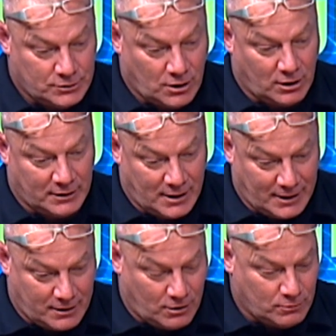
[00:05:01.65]
Charlie
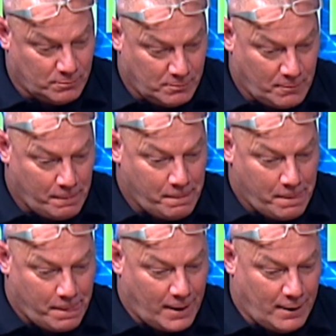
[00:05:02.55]
Netticombe.
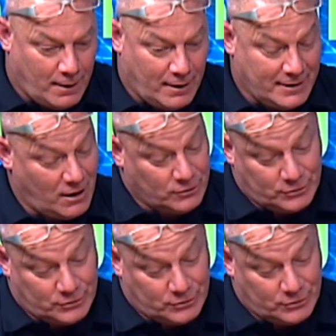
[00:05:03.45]
He also